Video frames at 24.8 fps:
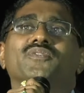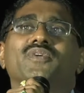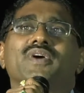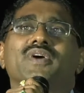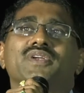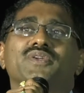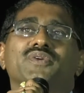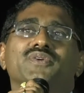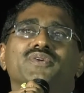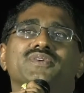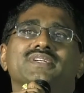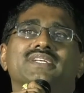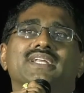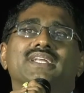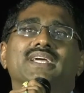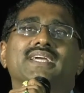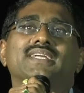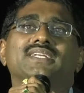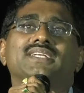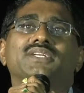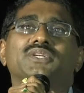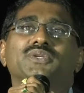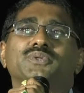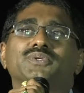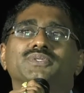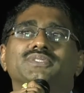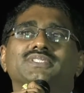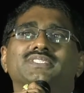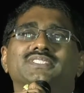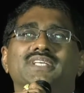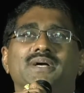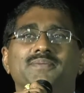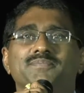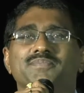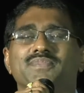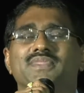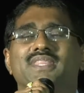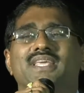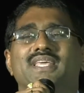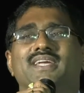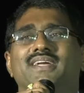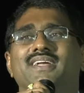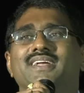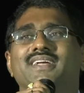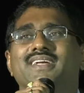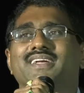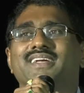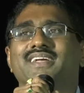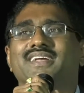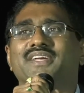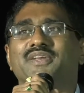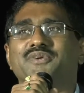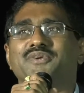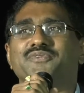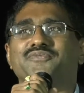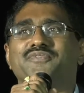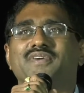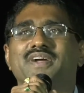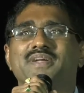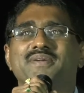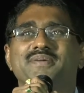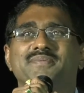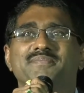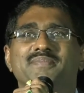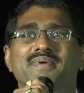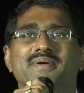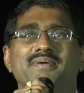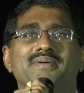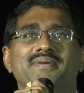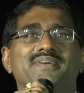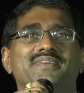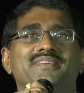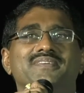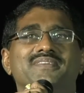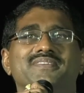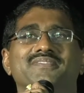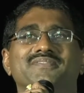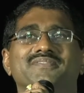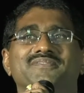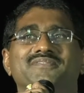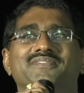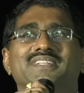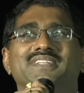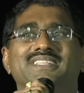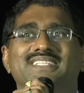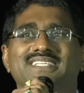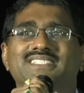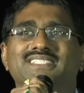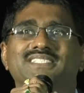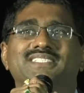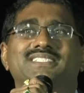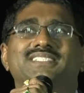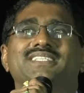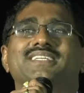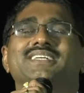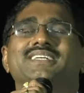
why don't I do something, you know, for, for this